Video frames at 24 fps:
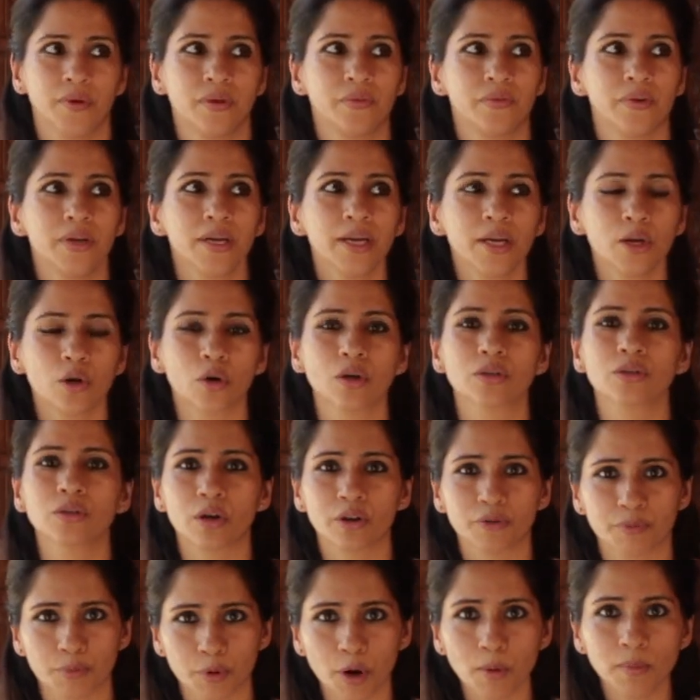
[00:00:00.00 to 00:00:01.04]
really cause a
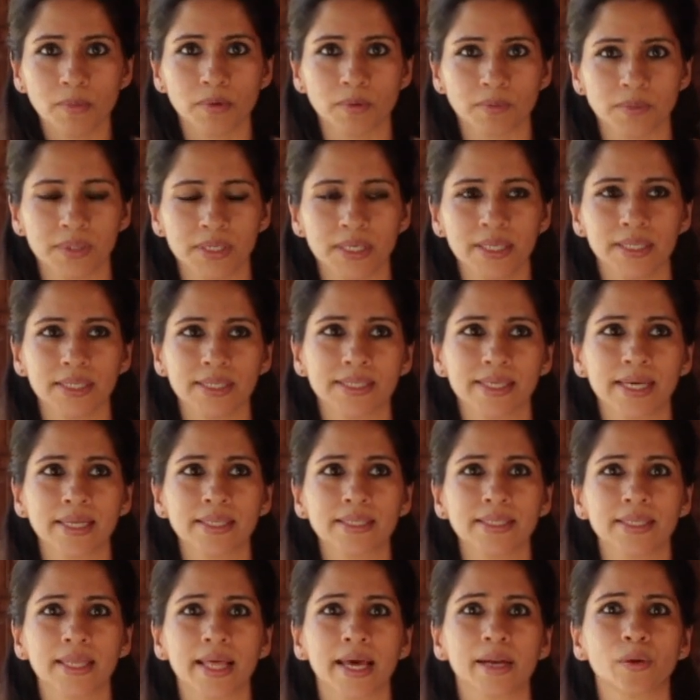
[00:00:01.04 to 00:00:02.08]
lot of problems, in the
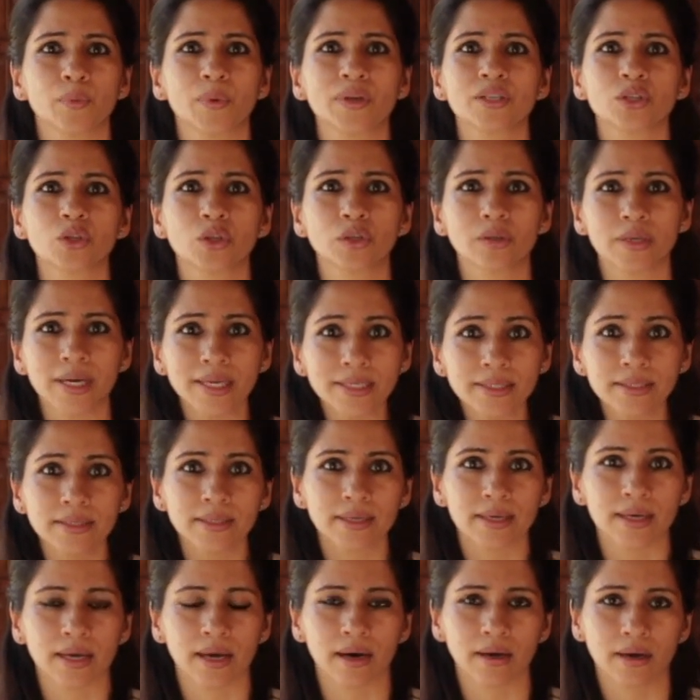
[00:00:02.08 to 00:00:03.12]
sense that when stress
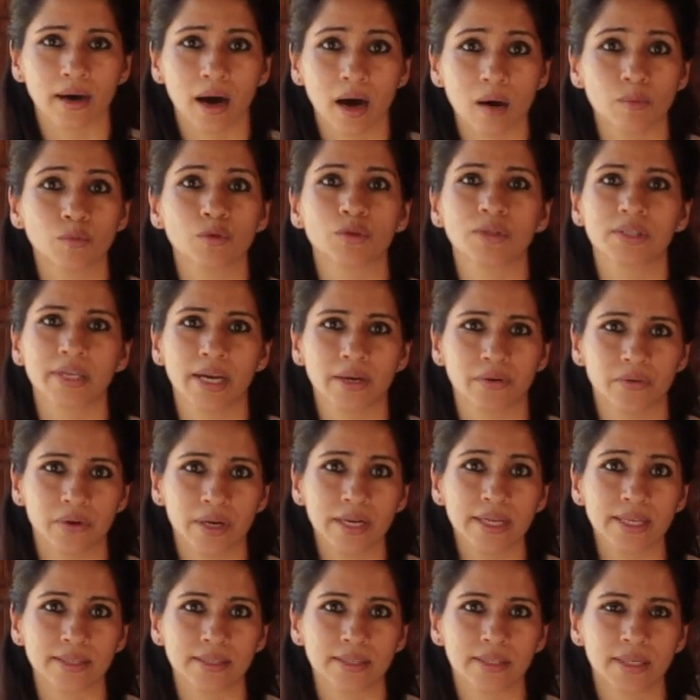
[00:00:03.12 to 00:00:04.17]
hormones get
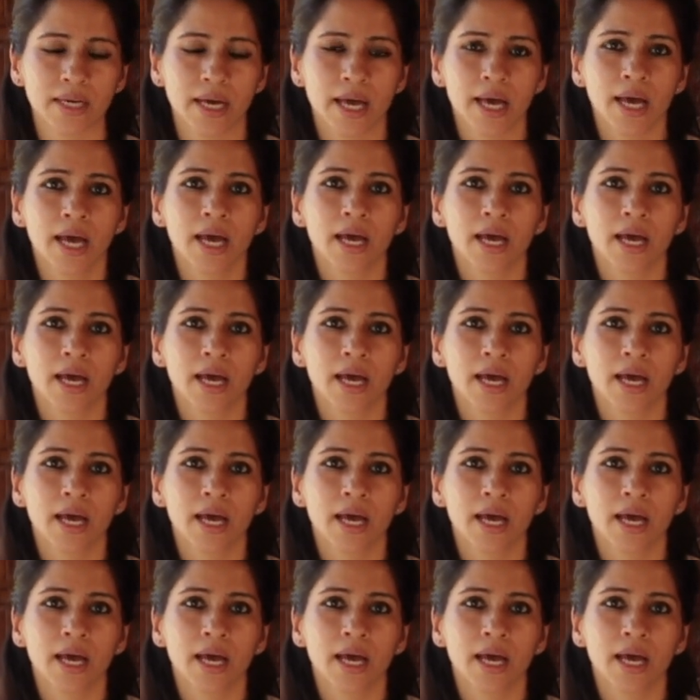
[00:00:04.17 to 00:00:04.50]
released,